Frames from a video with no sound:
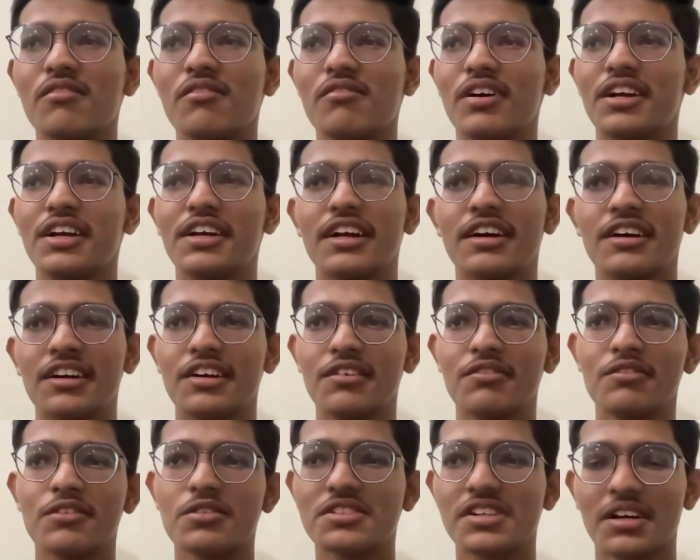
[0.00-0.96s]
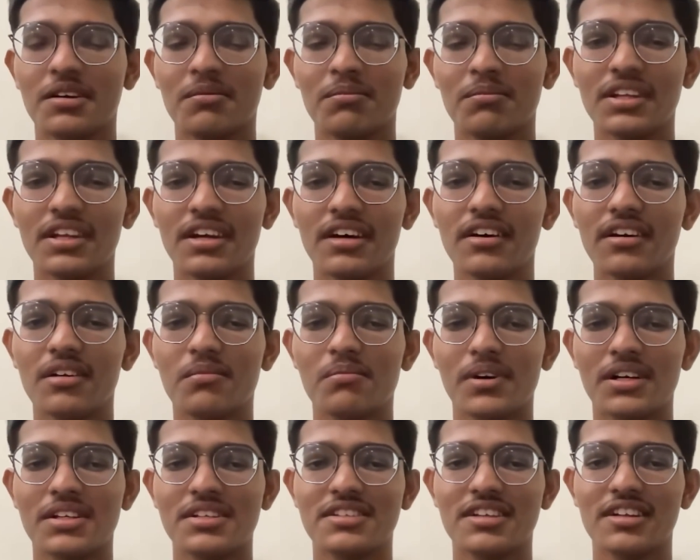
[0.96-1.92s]
very tentative to send me there,
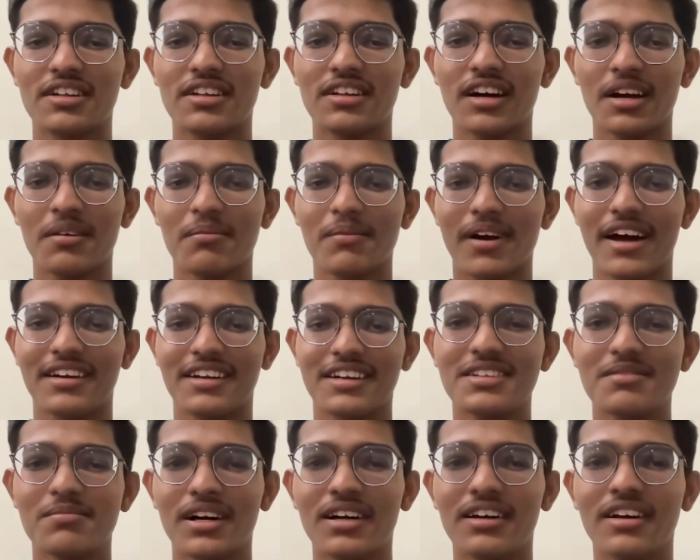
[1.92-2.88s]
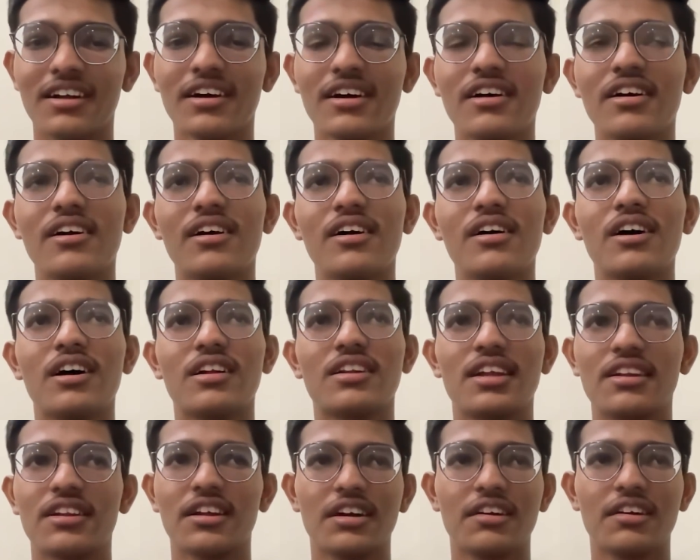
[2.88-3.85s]
but still I managed. But
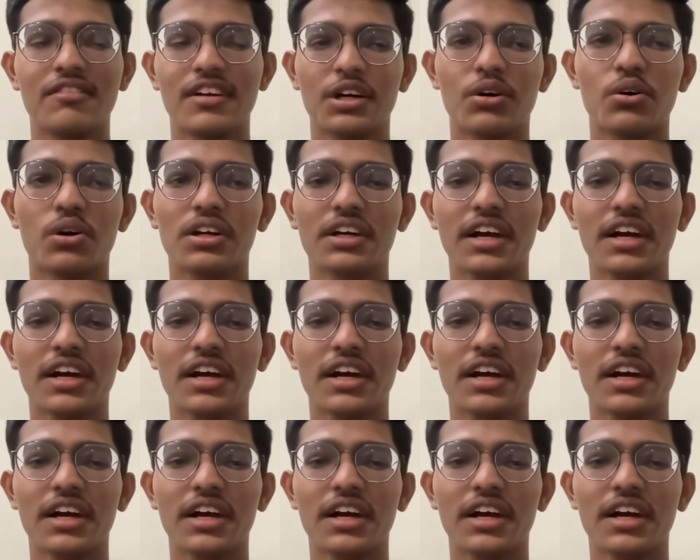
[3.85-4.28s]
then the event got